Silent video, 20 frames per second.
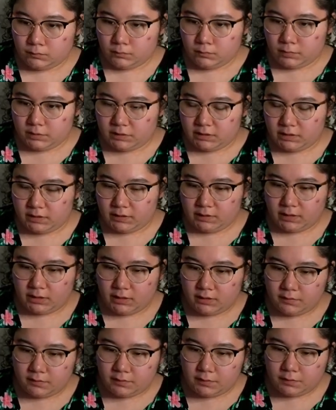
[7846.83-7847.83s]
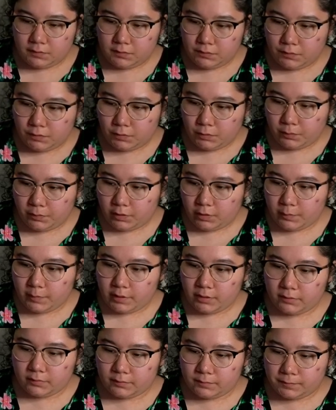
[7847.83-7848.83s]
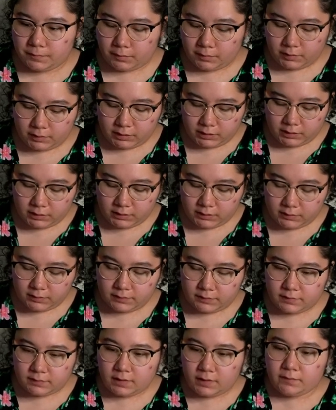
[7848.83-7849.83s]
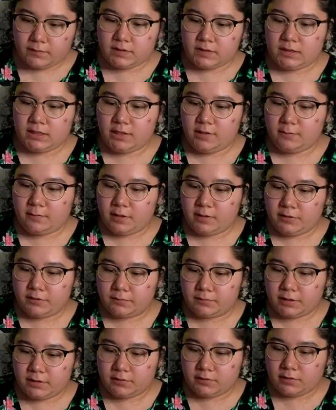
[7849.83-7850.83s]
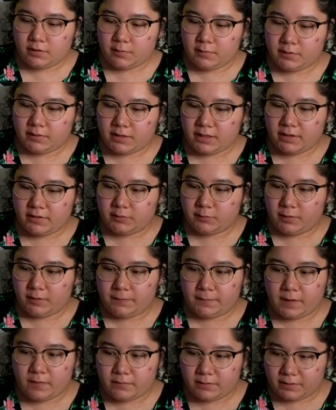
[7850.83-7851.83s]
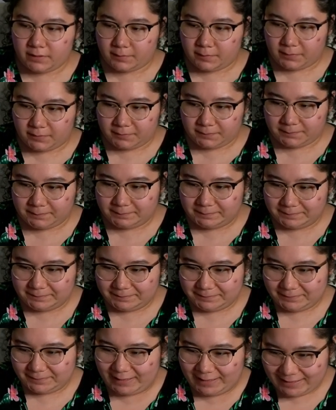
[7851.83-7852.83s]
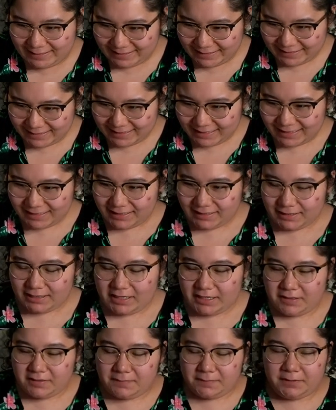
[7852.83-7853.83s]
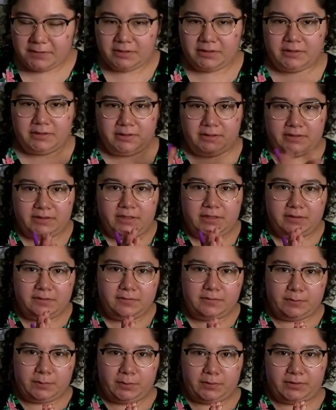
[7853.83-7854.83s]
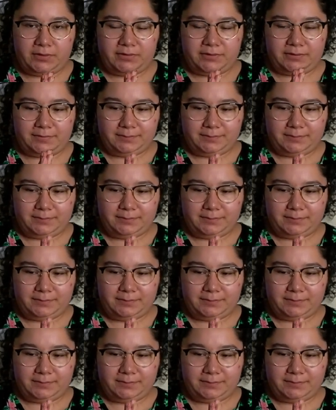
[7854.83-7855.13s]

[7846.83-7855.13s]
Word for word: Once again, thank you to Kobobo for the 17-month resub. That is my favorite number. Thank you for your continued support.